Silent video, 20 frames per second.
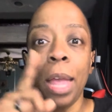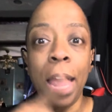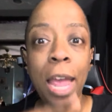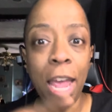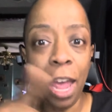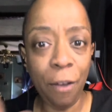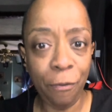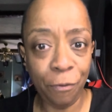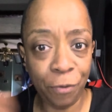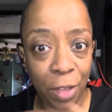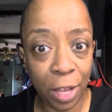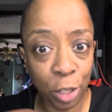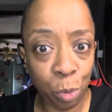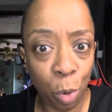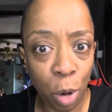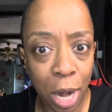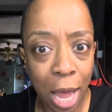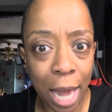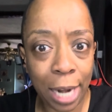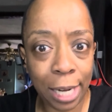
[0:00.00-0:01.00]
If this
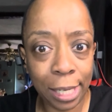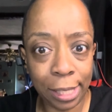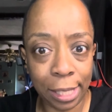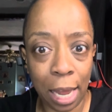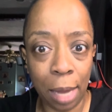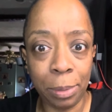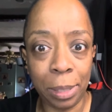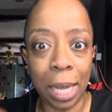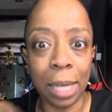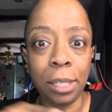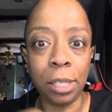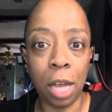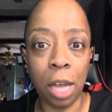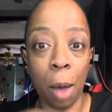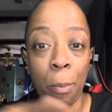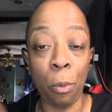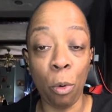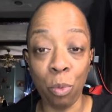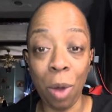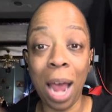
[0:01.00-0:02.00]
were not a same-sex
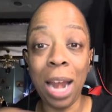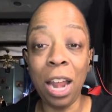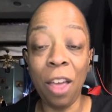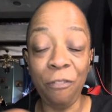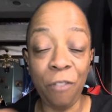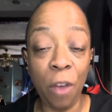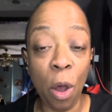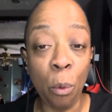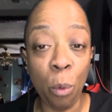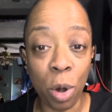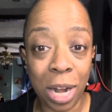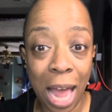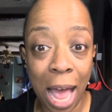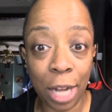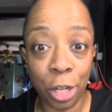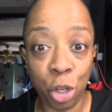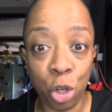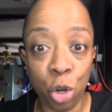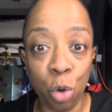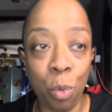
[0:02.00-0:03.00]
couple, right? If there were
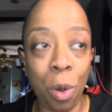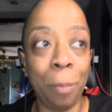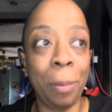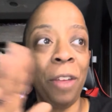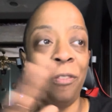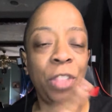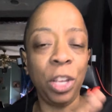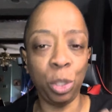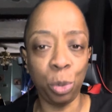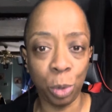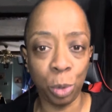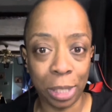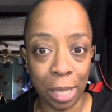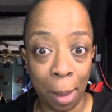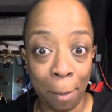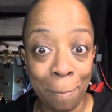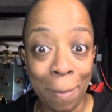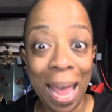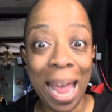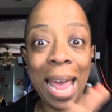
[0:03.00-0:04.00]
not two women, if this was a
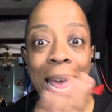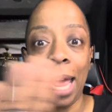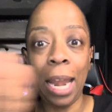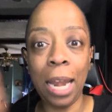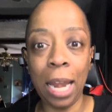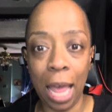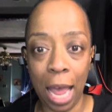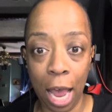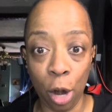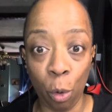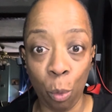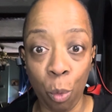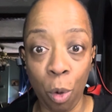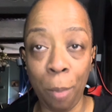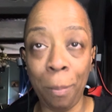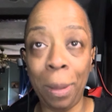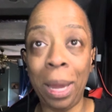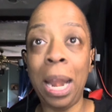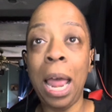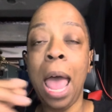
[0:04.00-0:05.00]
man and a
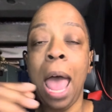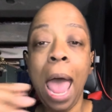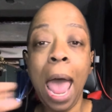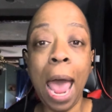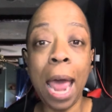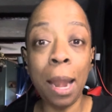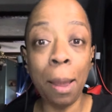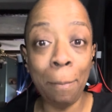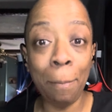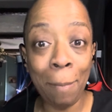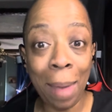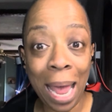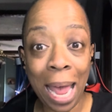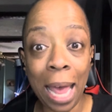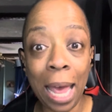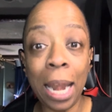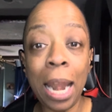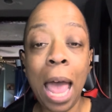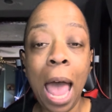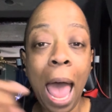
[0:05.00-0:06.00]
woman, and a
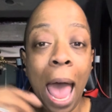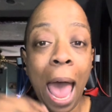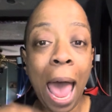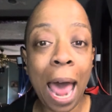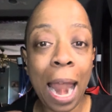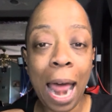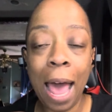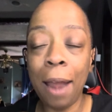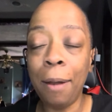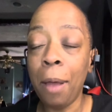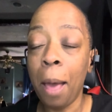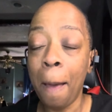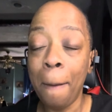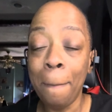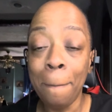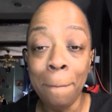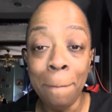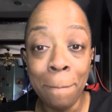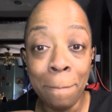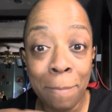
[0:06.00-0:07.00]
man had had
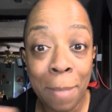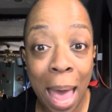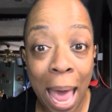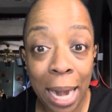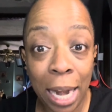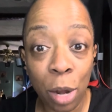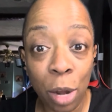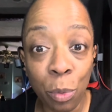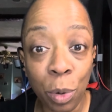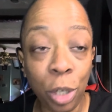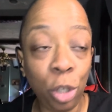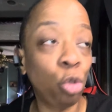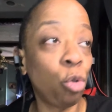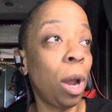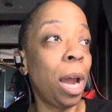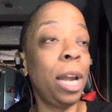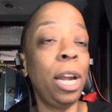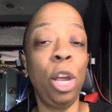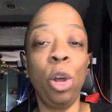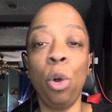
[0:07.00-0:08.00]
many
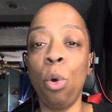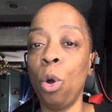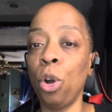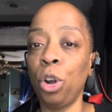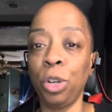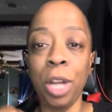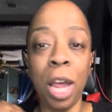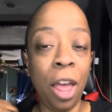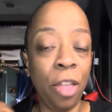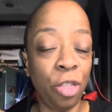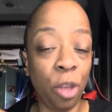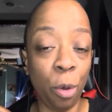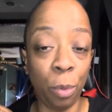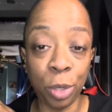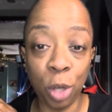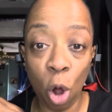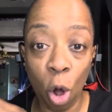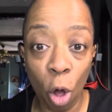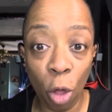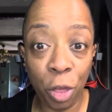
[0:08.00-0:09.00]
restraining orders, there was
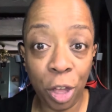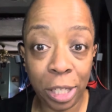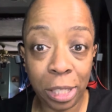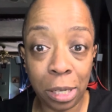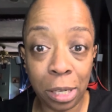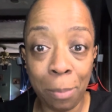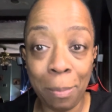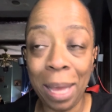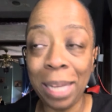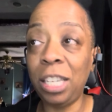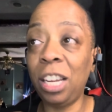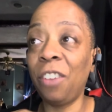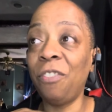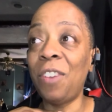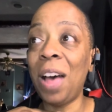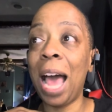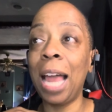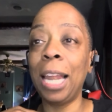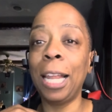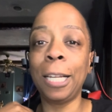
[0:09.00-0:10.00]
all this domestic
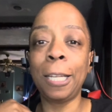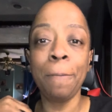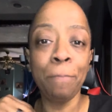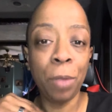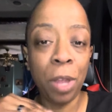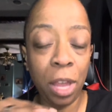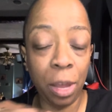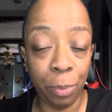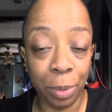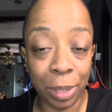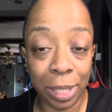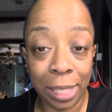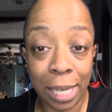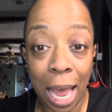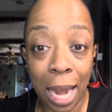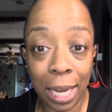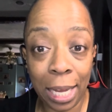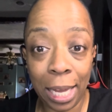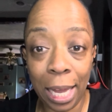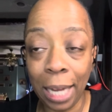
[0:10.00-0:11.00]
violence, he was
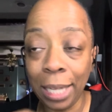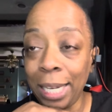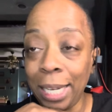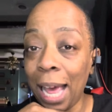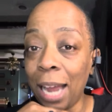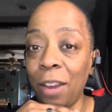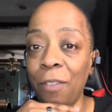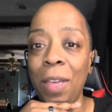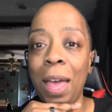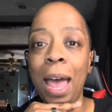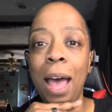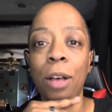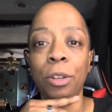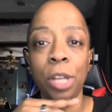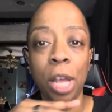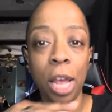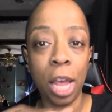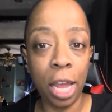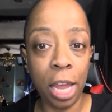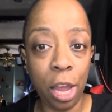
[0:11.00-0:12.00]
getting kicked out of the house,
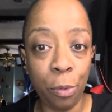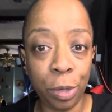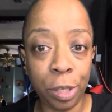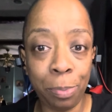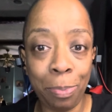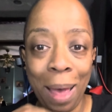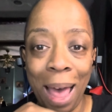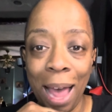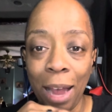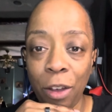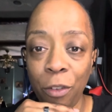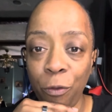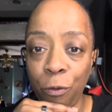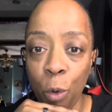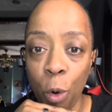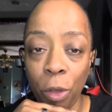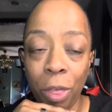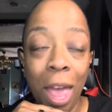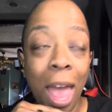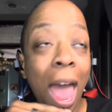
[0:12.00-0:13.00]
he was back and
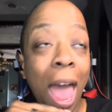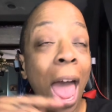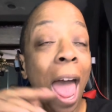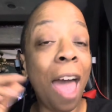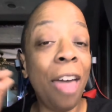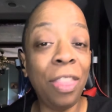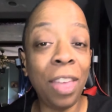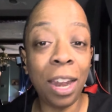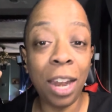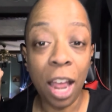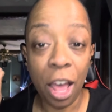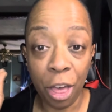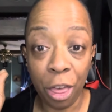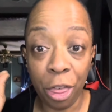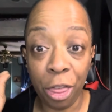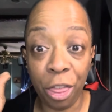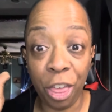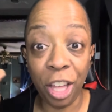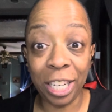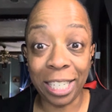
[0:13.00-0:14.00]
forth, and then
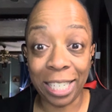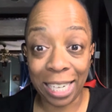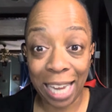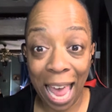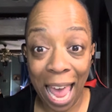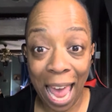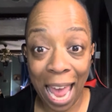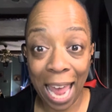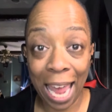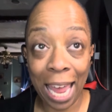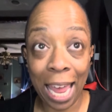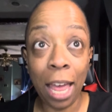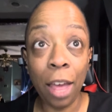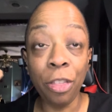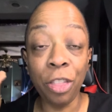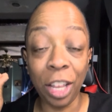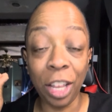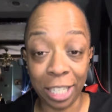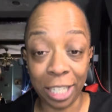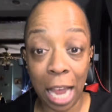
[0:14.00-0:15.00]
the day
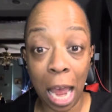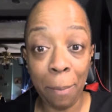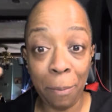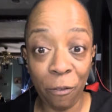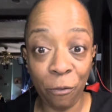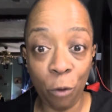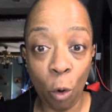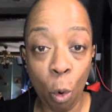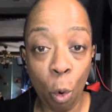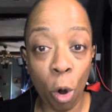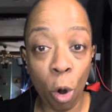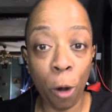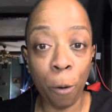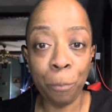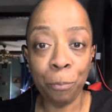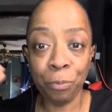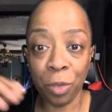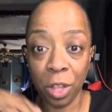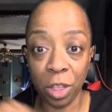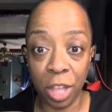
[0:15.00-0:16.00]
before
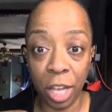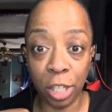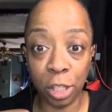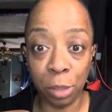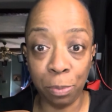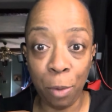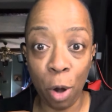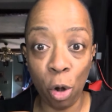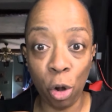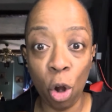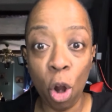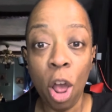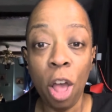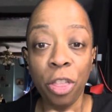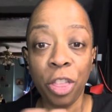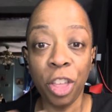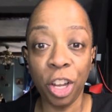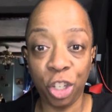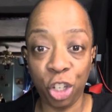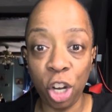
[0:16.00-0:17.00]
this murder,
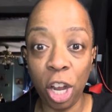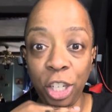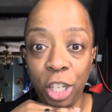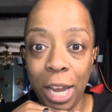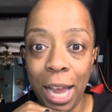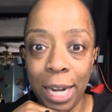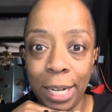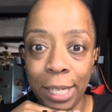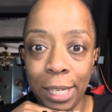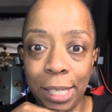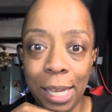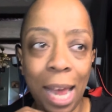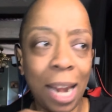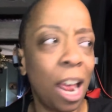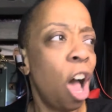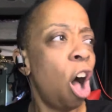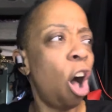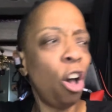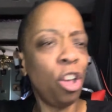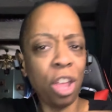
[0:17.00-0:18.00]
the judge had decided,
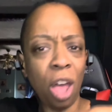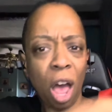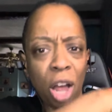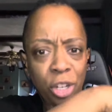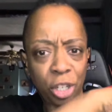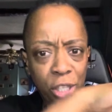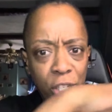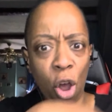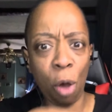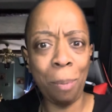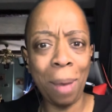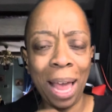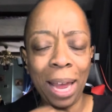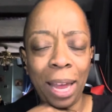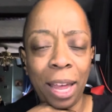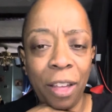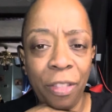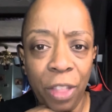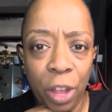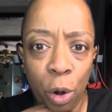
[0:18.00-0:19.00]
oh, y'all just go back
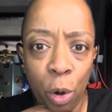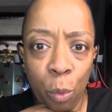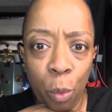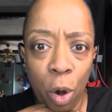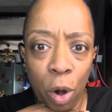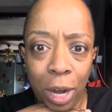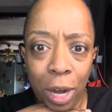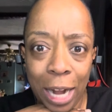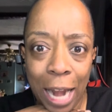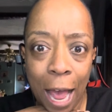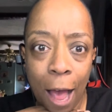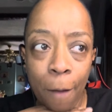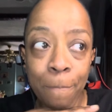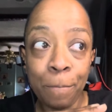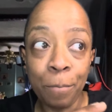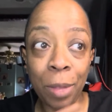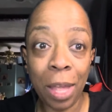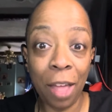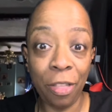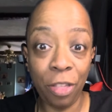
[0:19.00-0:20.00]
in there and work it out.
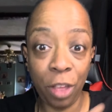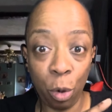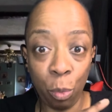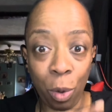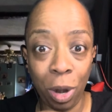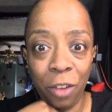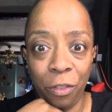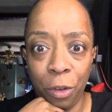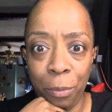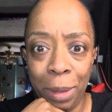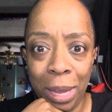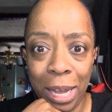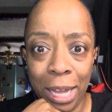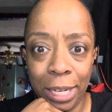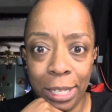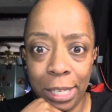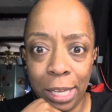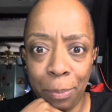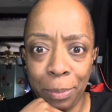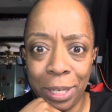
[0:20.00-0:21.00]
And then one of them
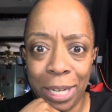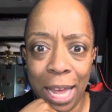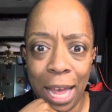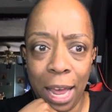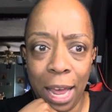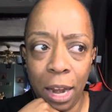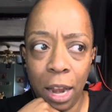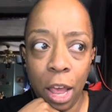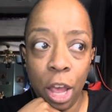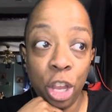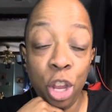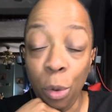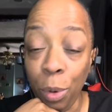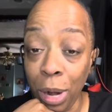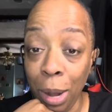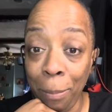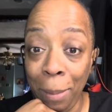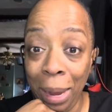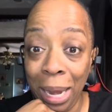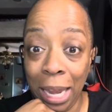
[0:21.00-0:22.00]
ends up dead, you would
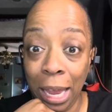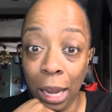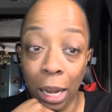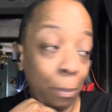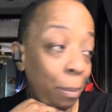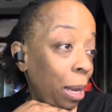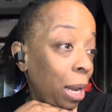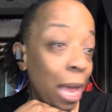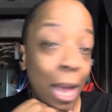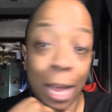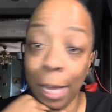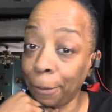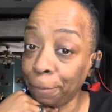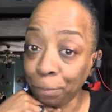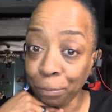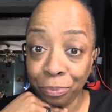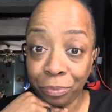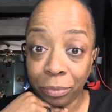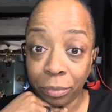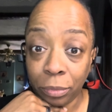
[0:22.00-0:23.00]
immediately be like,
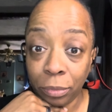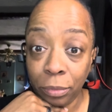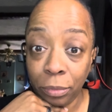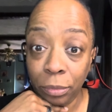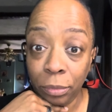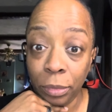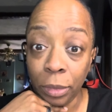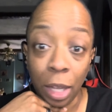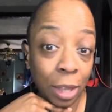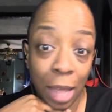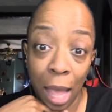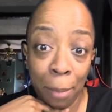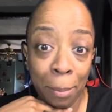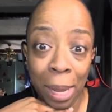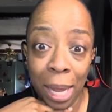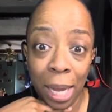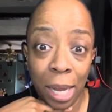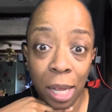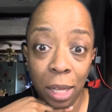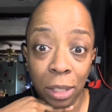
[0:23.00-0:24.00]
that
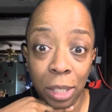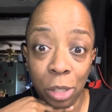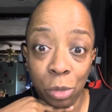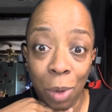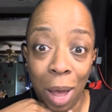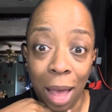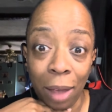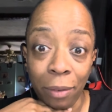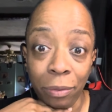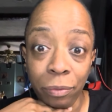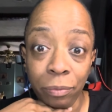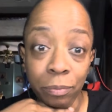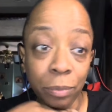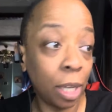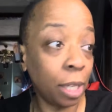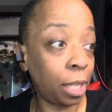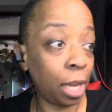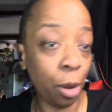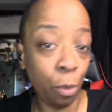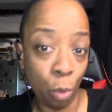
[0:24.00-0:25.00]
man killed his wife
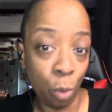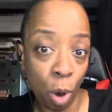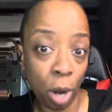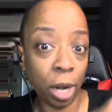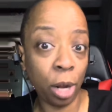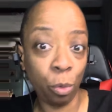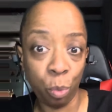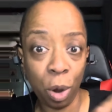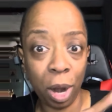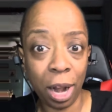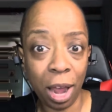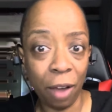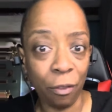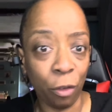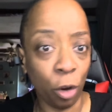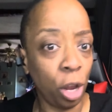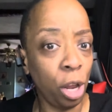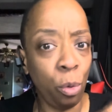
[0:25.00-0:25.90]
because he wanted whatever. He